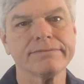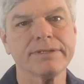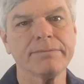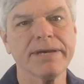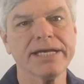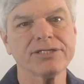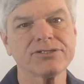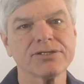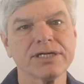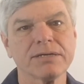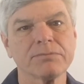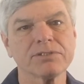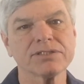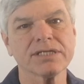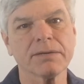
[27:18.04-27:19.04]
major
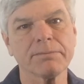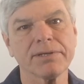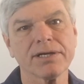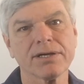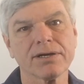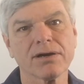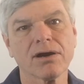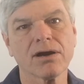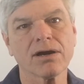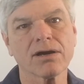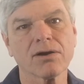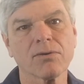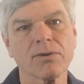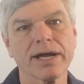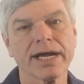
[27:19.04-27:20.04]
numbers up here are
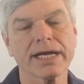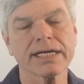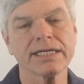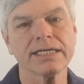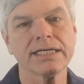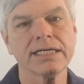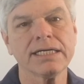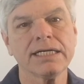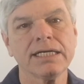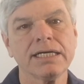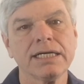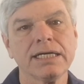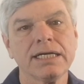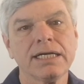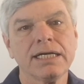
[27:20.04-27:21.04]
correct.
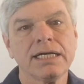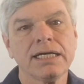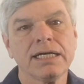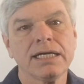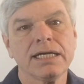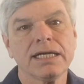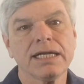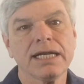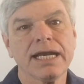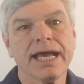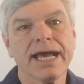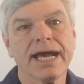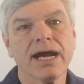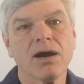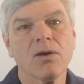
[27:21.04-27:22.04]

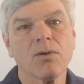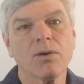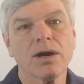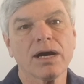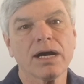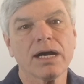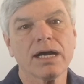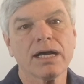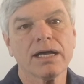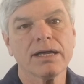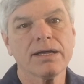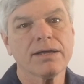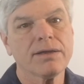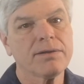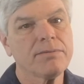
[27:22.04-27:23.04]
Now,
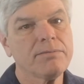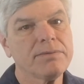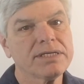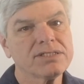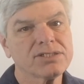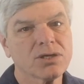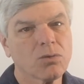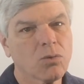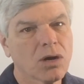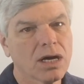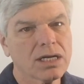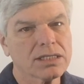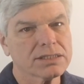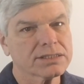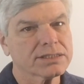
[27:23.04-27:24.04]
Mr.
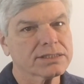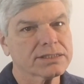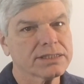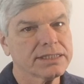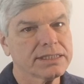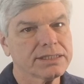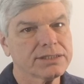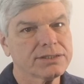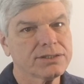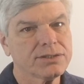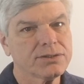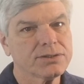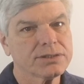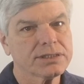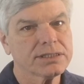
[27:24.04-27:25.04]
Wallace is
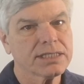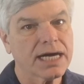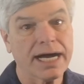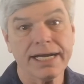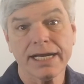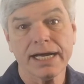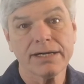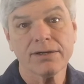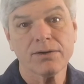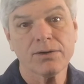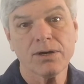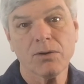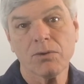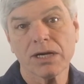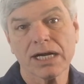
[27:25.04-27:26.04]
using, I
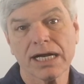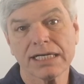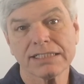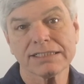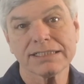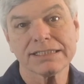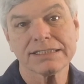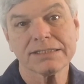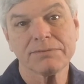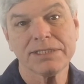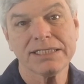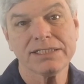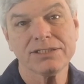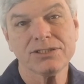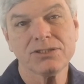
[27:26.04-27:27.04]
don't know what kind of system
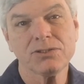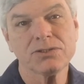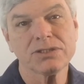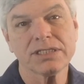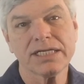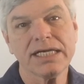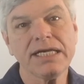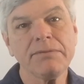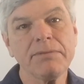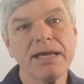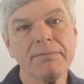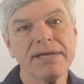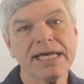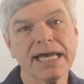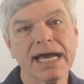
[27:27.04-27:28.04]
he's using. He
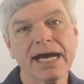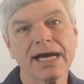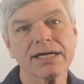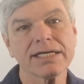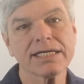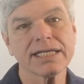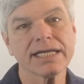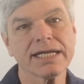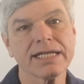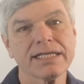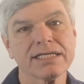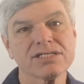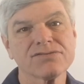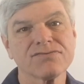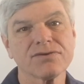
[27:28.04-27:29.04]
may be calculating
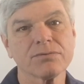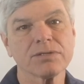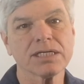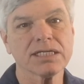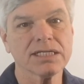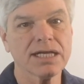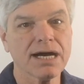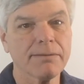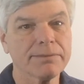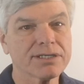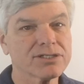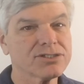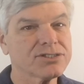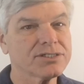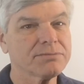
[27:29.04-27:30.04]
this from
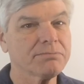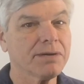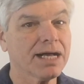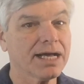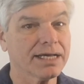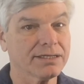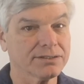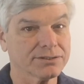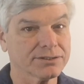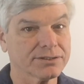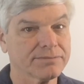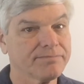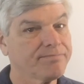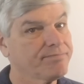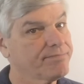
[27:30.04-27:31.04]
kilometers to
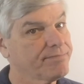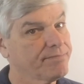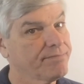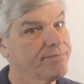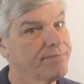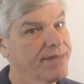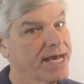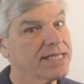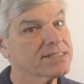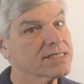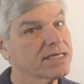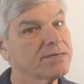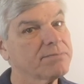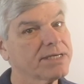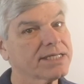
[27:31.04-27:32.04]
miles. That's
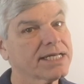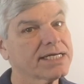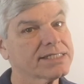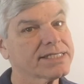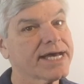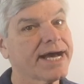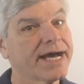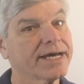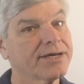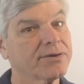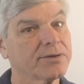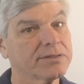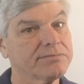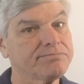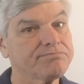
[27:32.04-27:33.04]
going to be less
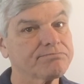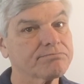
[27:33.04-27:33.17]
accurate.